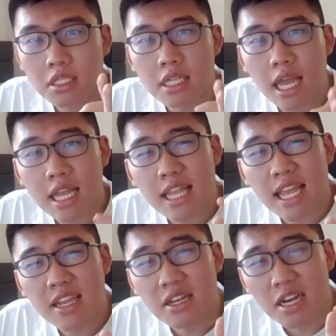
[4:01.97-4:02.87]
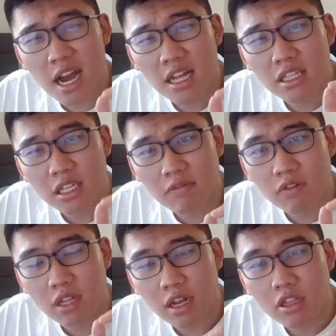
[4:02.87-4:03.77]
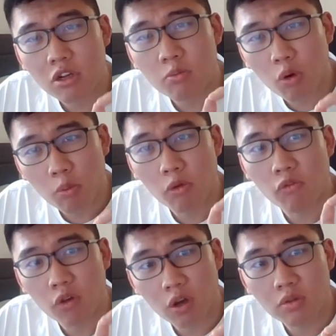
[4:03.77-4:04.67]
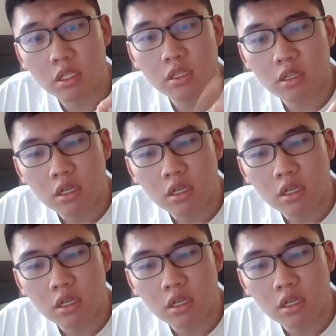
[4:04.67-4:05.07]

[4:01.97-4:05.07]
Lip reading: say they could not live without their mobile phones.